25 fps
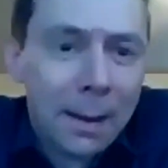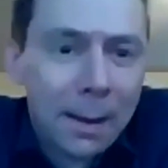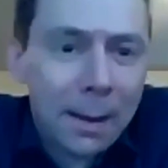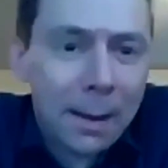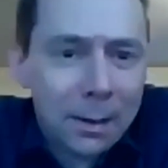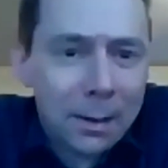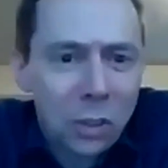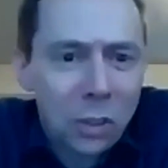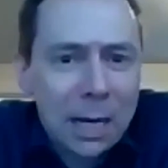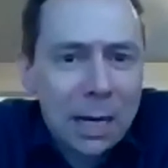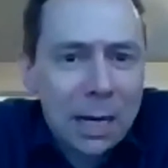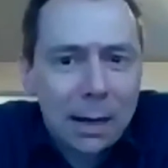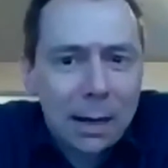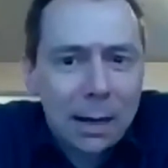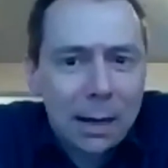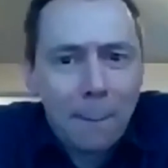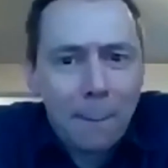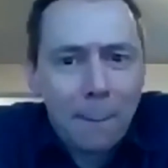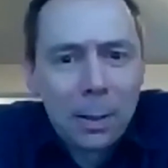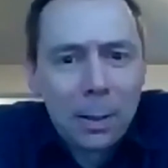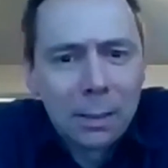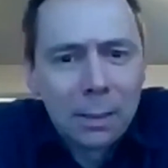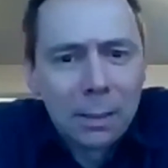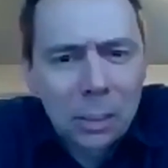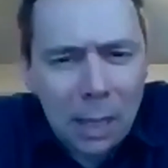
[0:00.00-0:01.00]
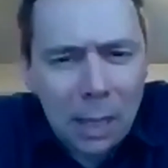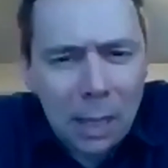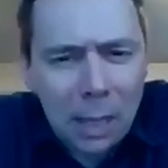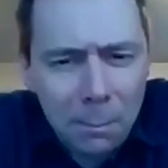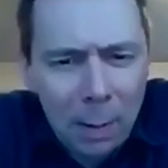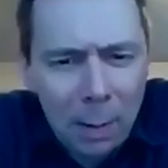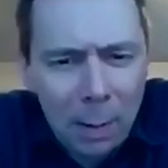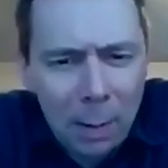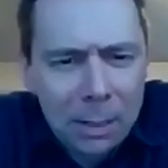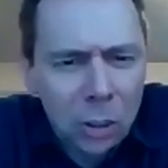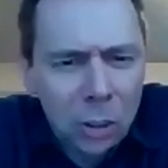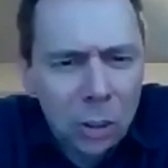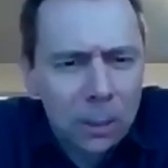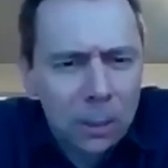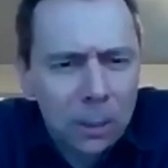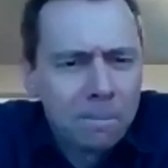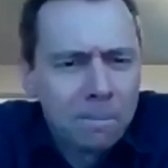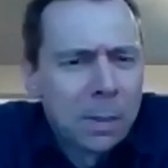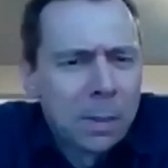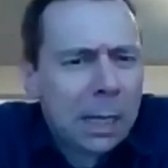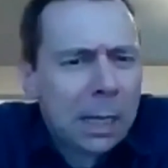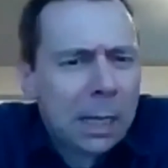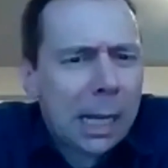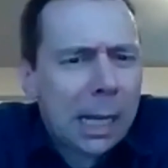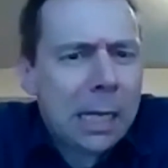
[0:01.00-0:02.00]
tick up in the state pension,
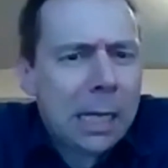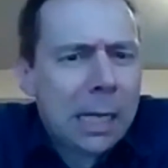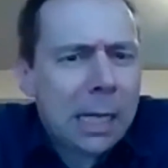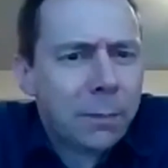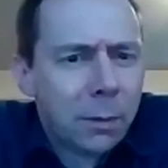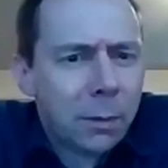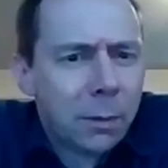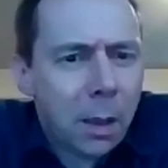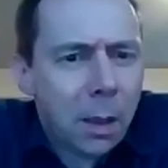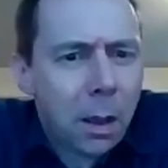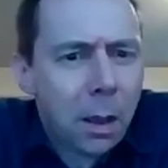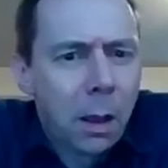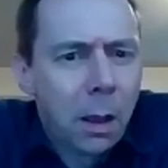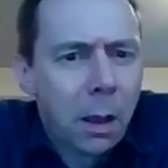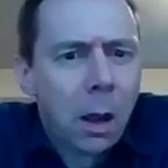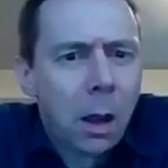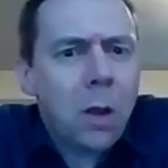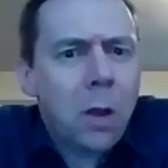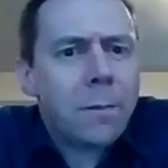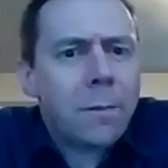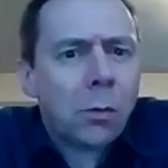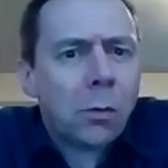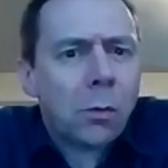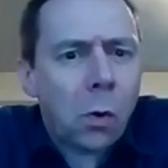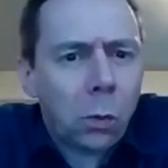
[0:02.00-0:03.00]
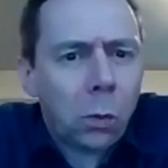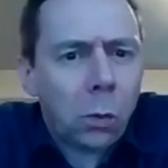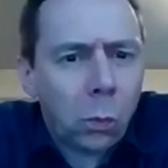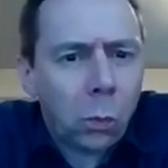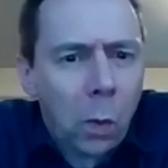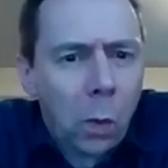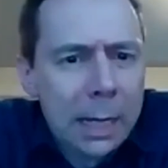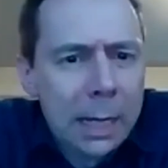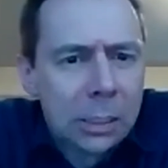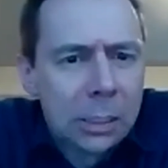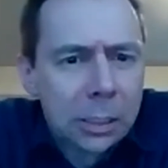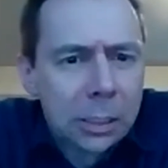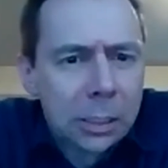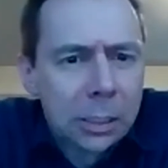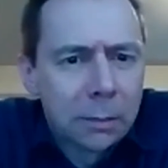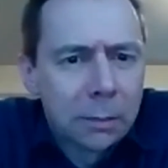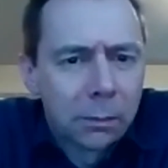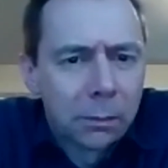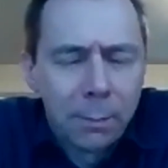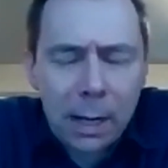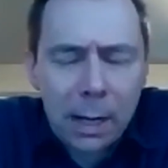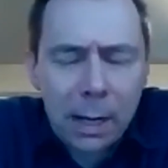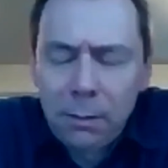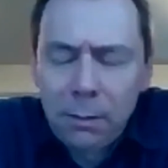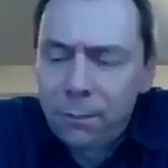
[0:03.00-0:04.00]
even though overall wages have
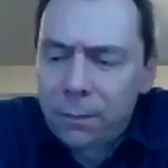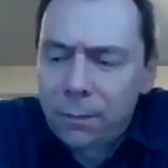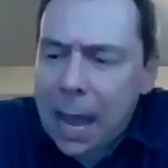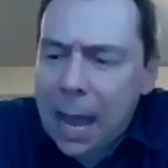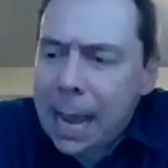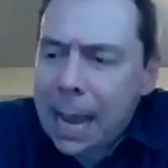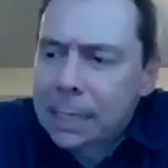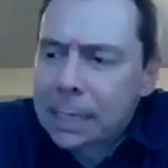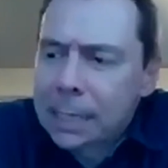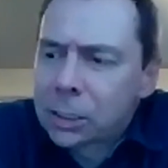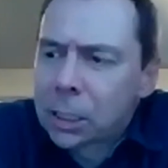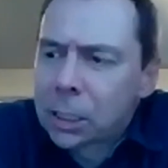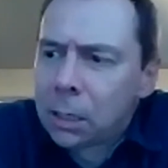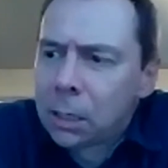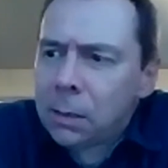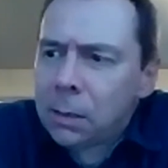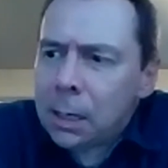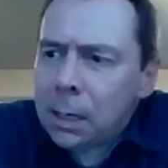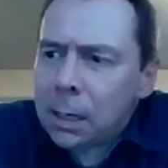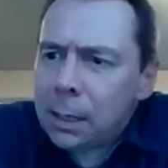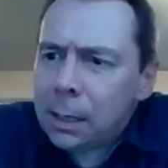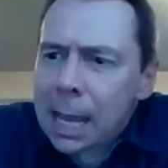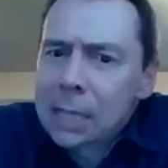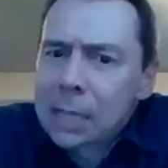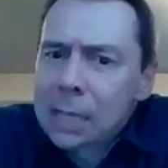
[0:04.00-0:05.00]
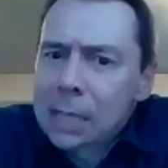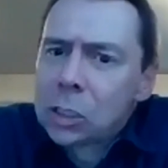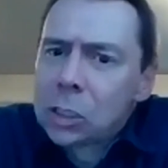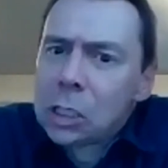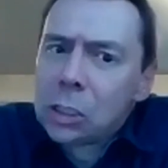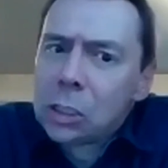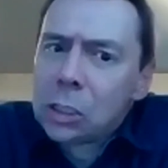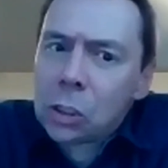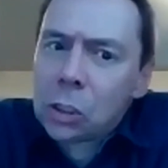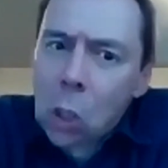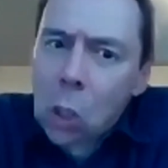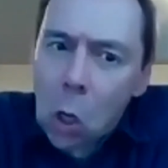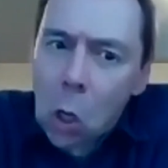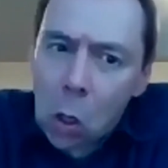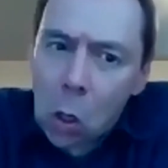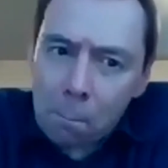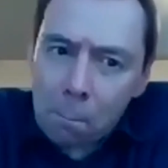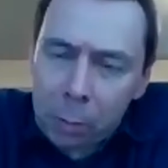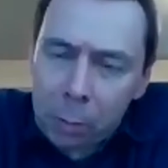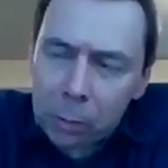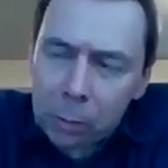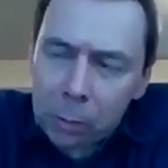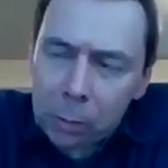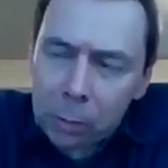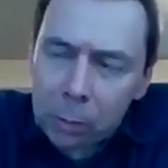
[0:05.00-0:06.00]
remained flat. So that's an
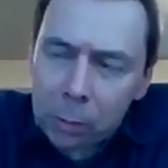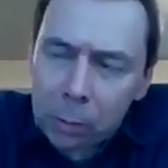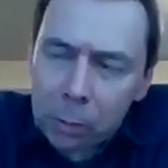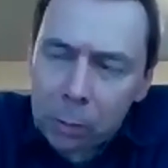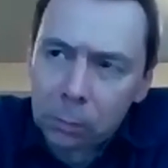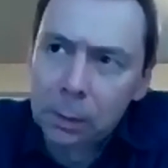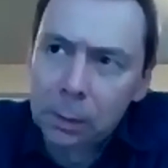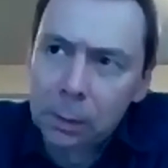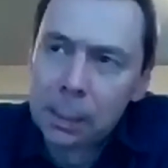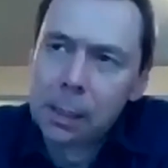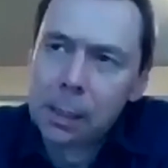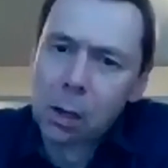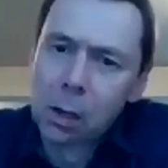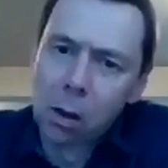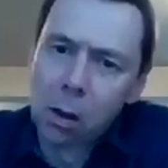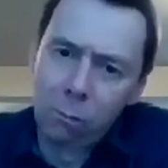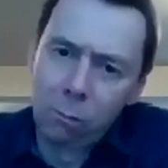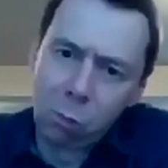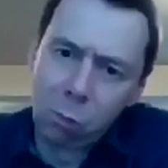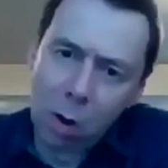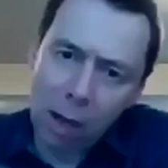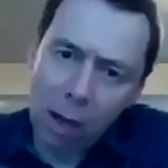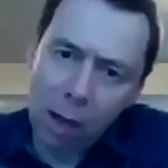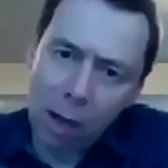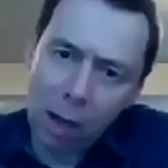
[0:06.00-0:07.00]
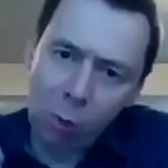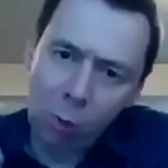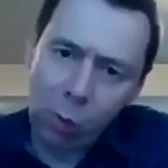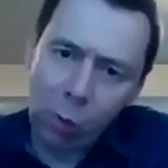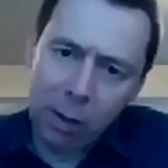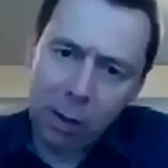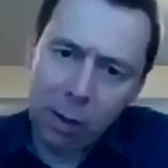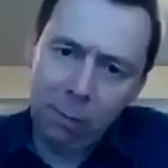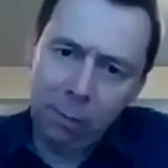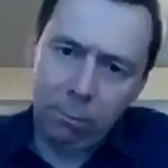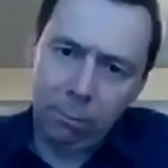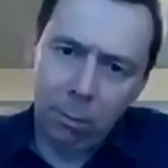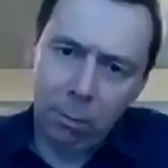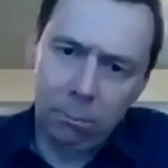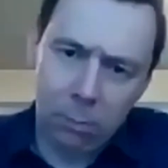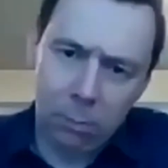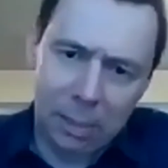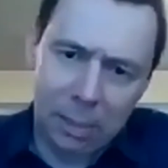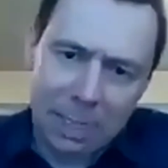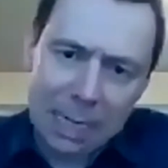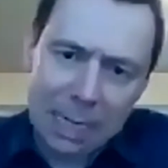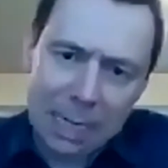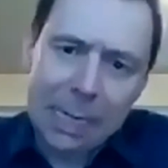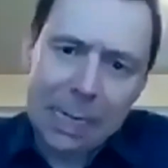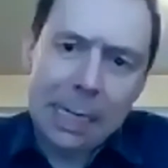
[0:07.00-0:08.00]
example of where we've
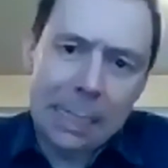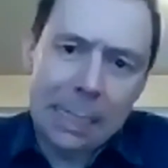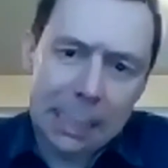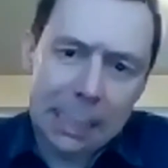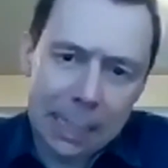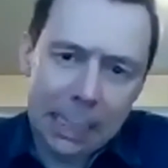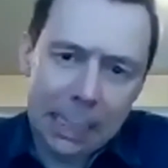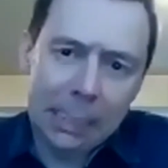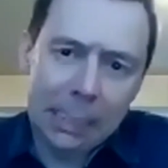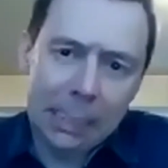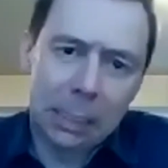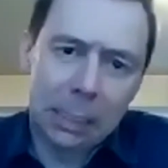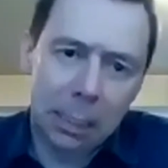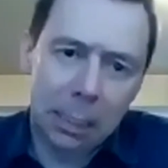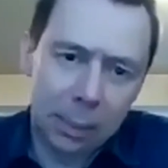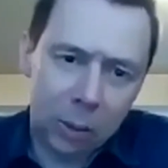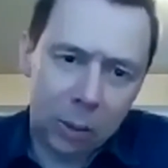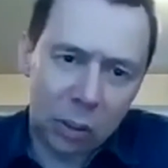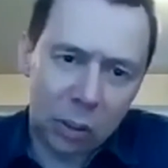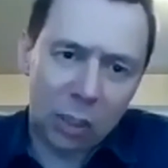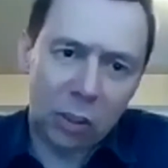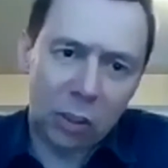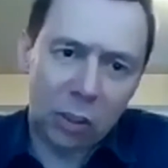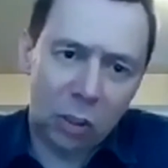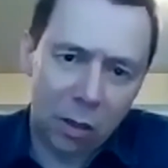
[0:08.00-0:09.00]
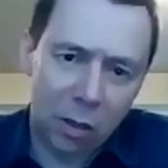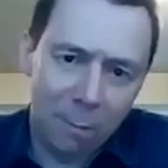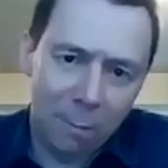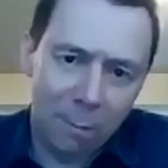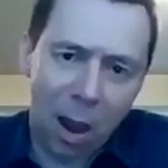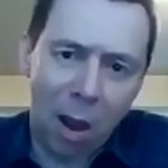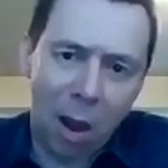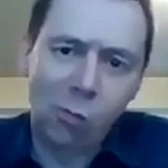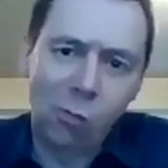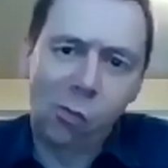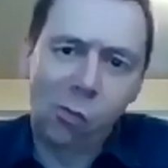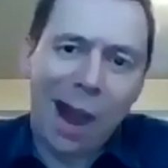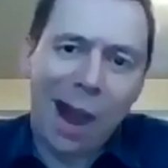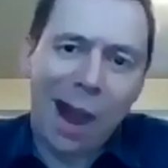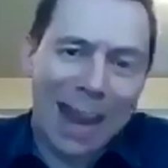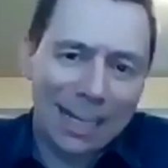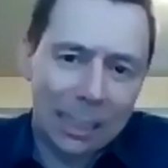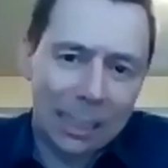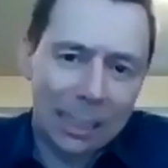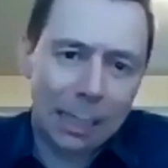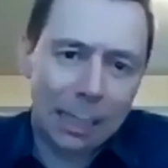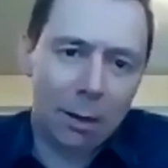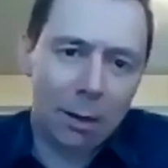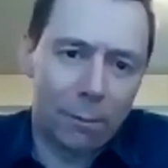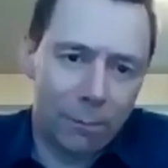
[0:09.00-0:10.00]
geared into the system a
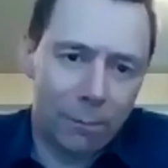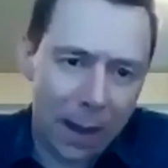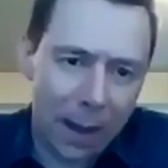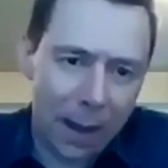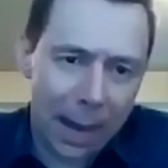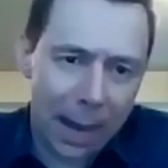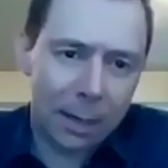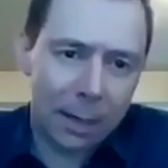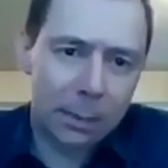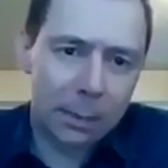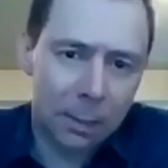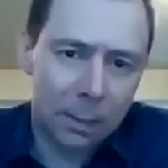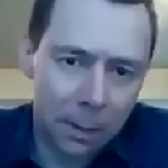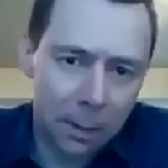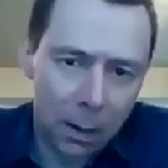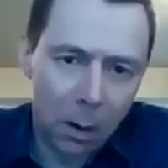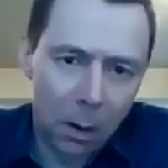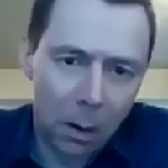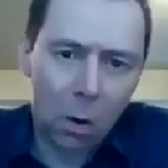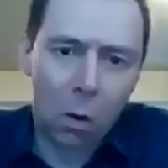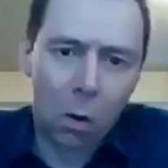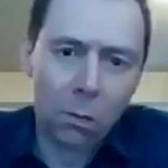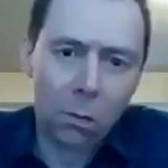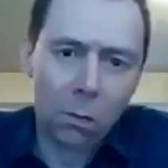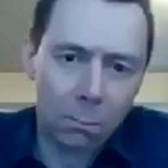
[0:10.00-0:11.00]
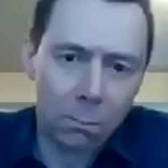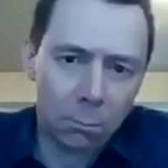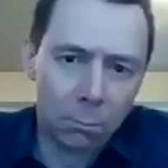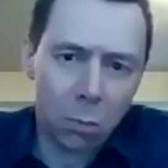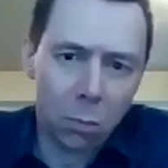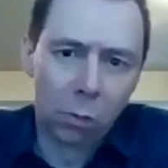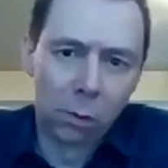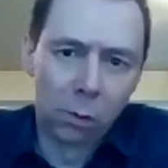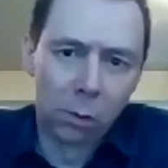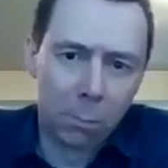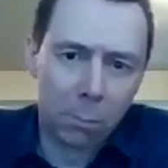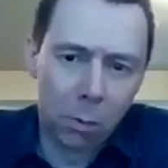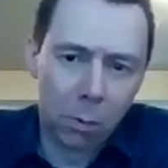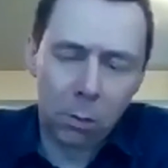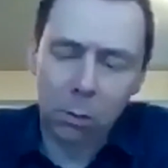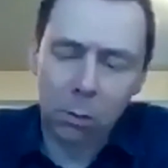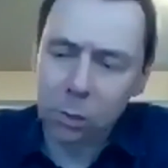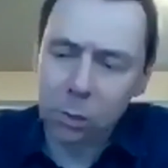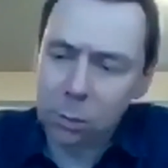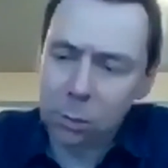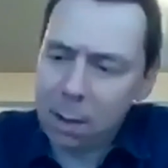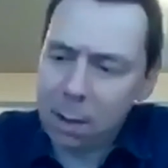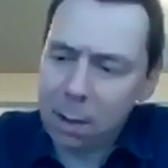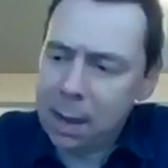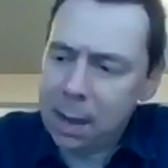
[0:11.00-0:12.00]
ratchet effect on more and more
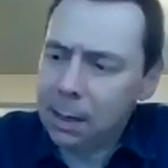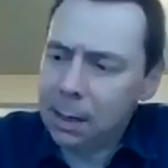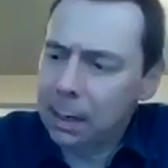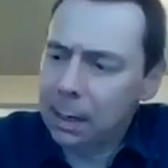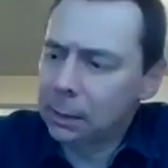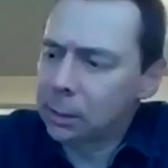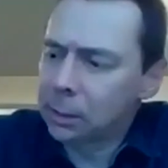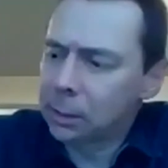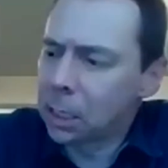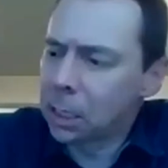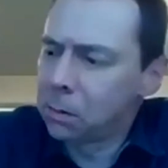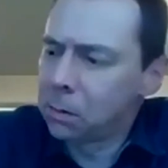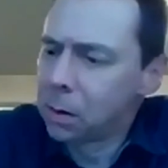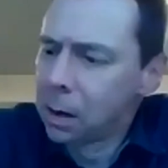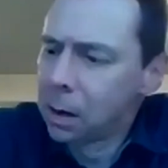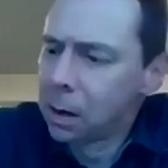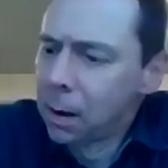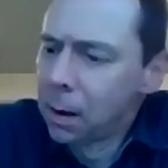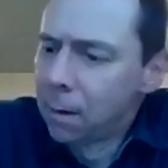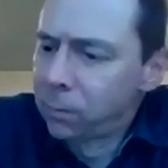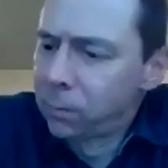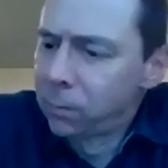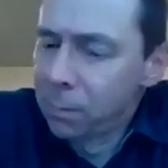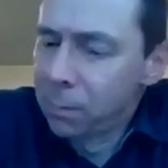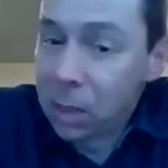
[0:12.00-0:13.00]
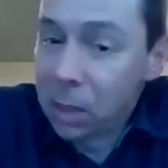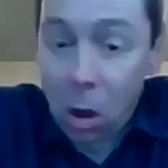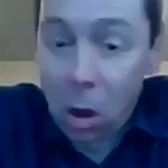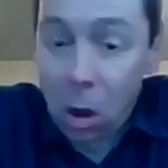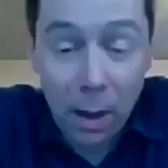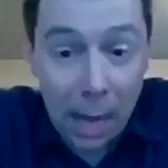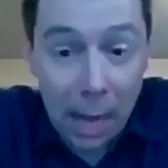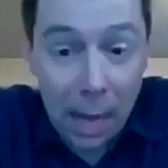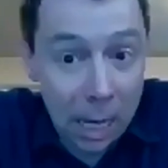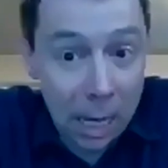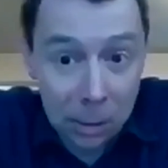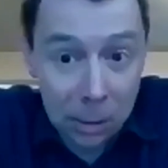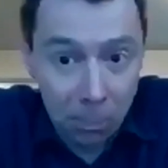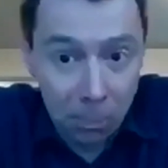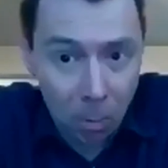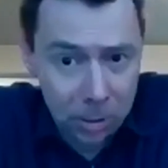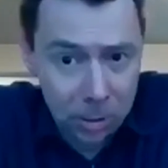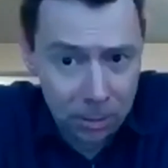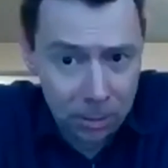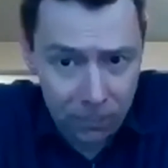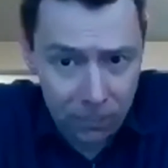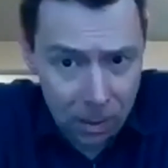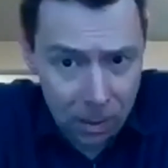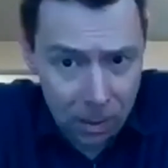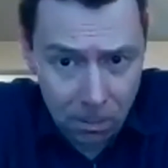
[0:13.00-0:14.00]
spending. So from the IEA's
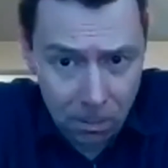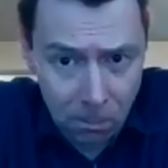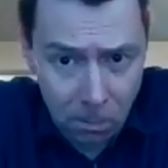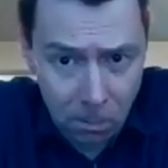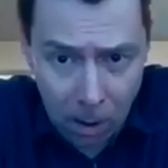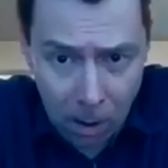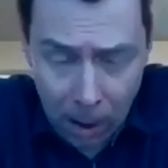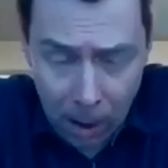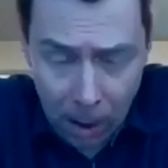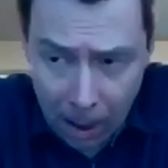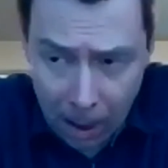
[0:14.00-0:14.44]
point of view,